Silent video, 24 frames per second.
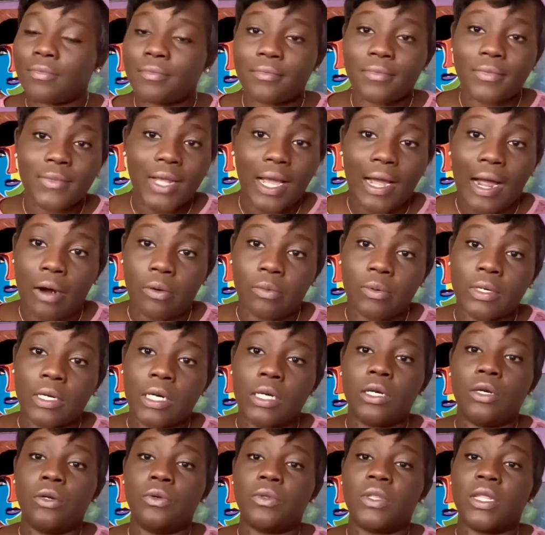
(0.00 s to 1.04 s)
I really
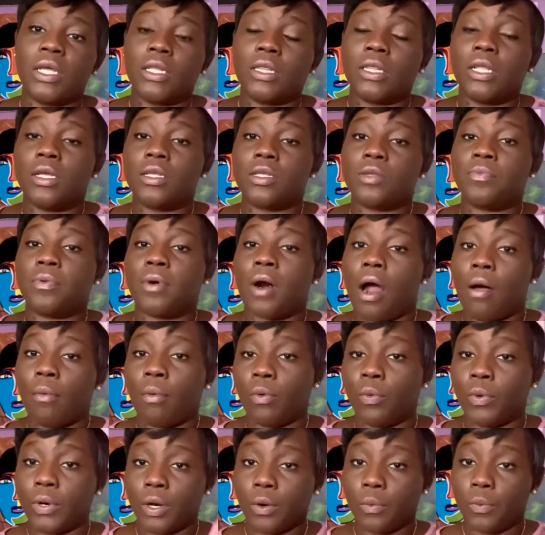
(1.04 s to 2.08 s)
do think that's probably
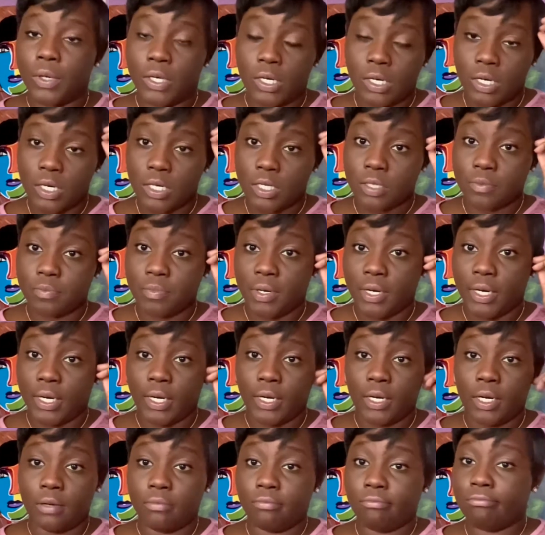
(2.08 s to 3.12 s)
what it was, but
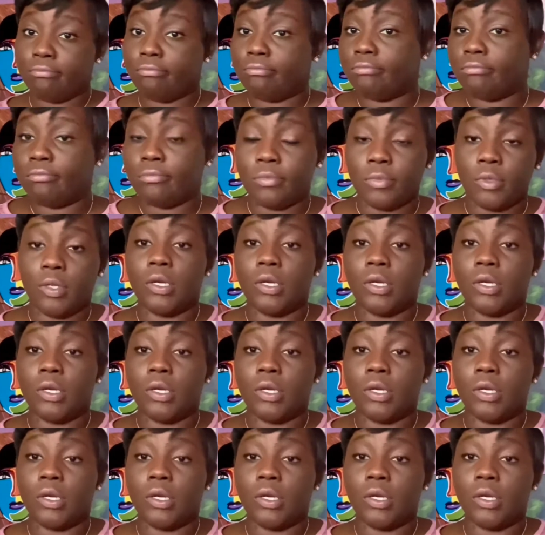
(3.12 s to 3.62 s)
you know,